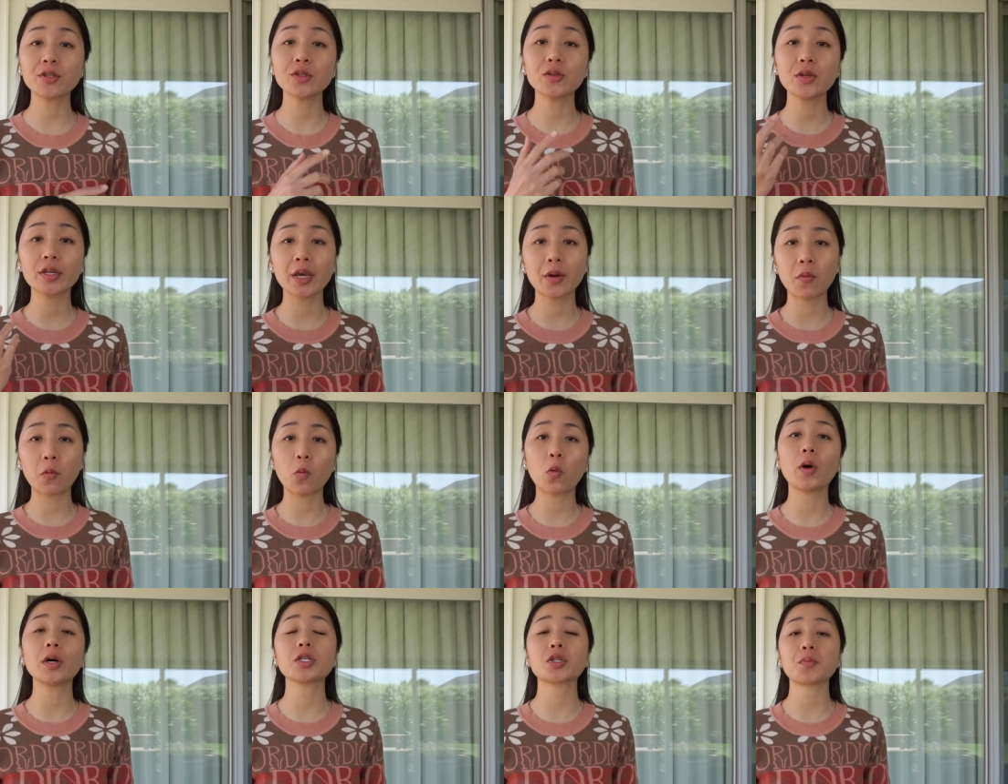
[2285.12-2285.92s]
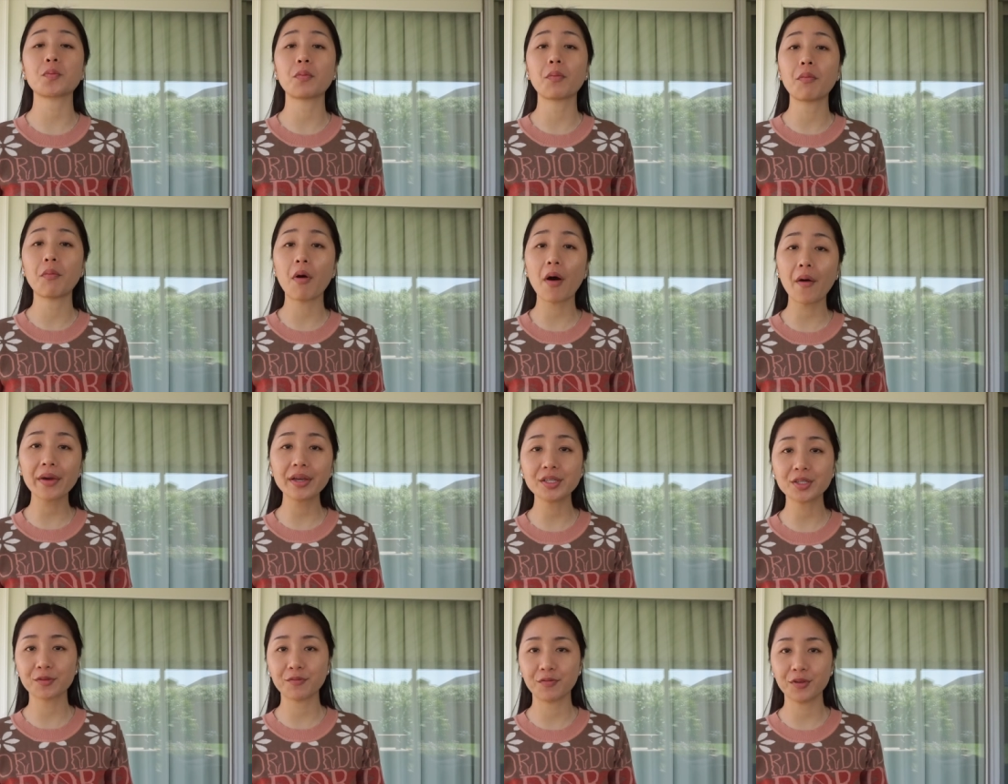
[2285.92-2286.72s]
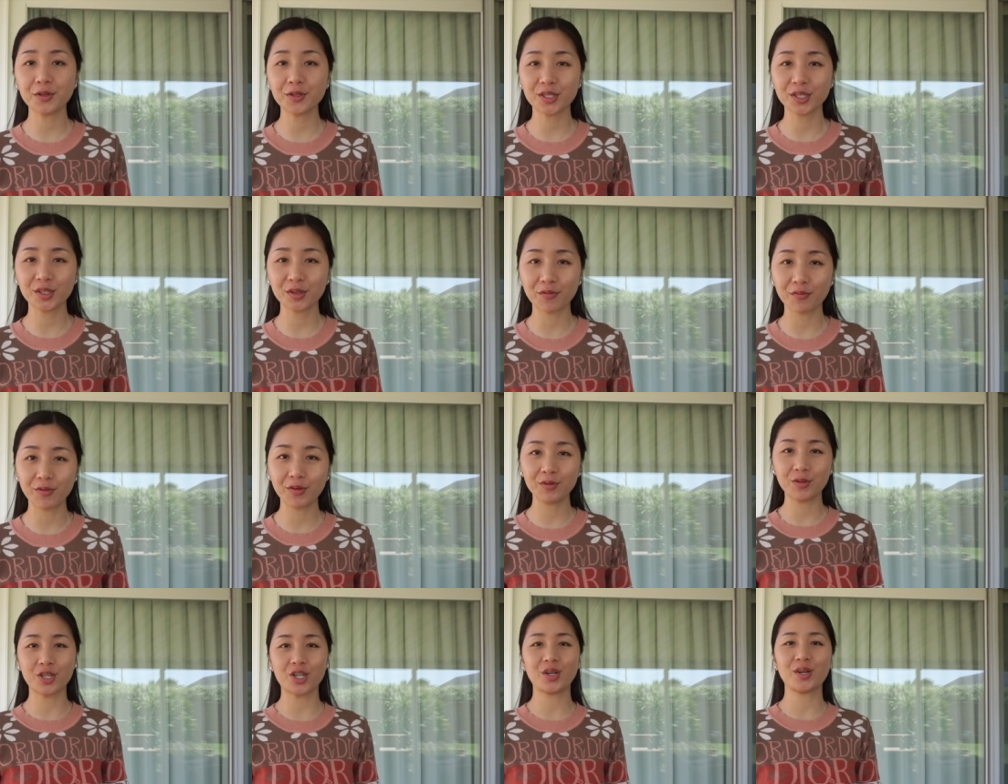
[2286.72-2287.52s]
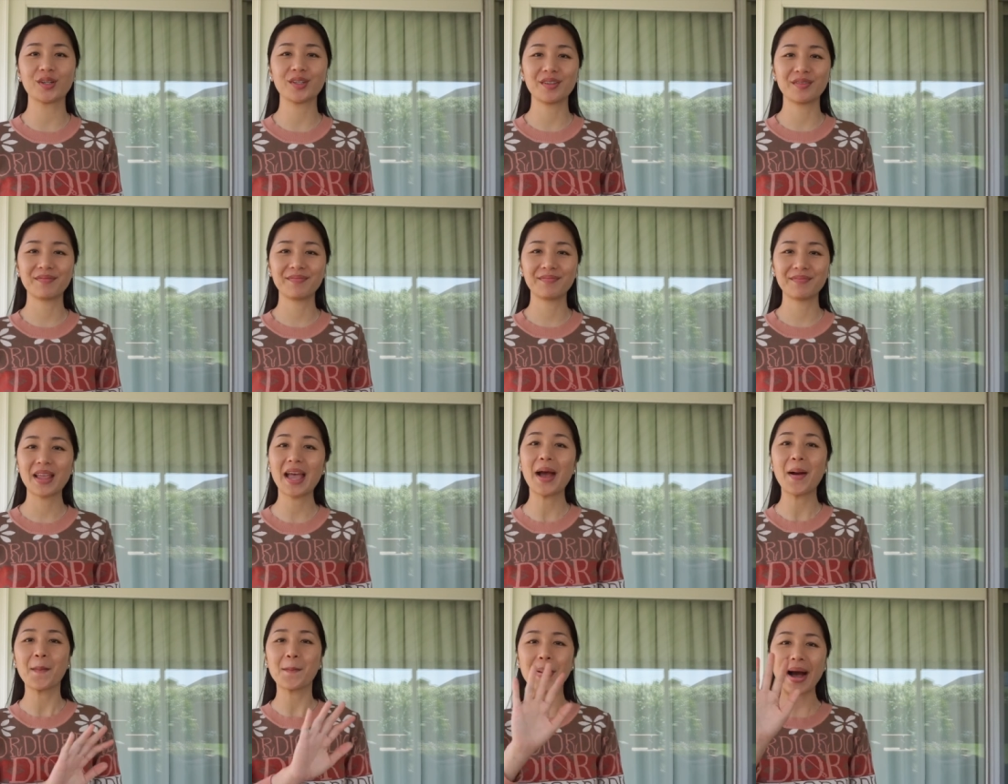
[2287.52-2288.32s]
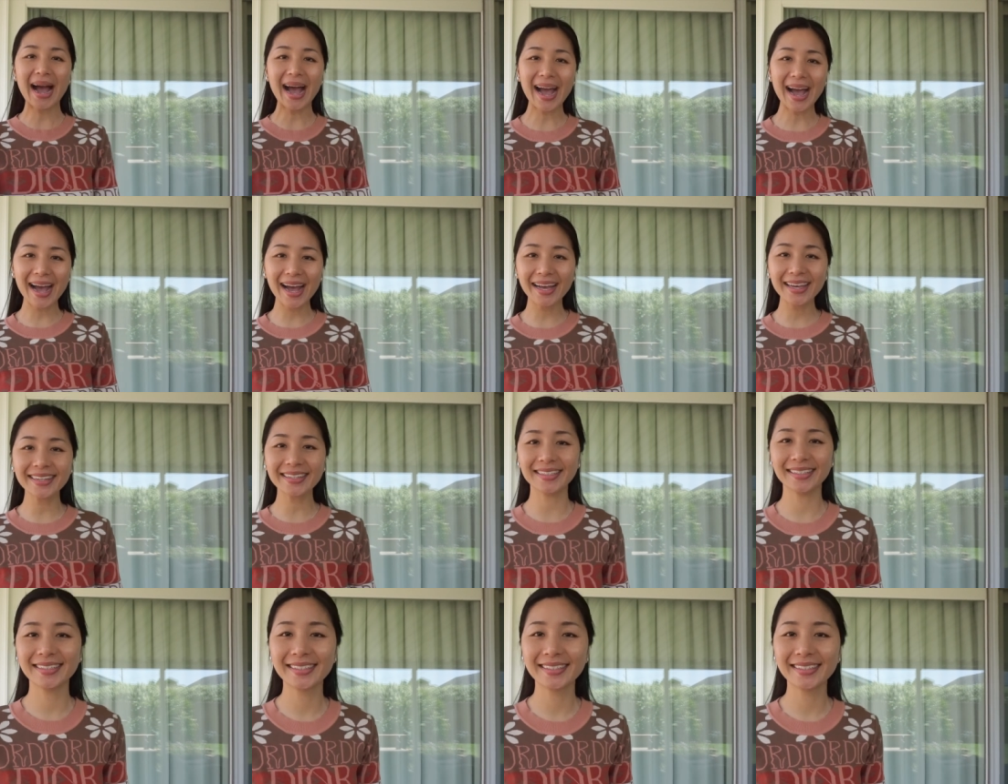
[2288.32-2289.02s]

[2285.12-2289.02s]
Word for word: so you can watch more interviews in the future. Bye!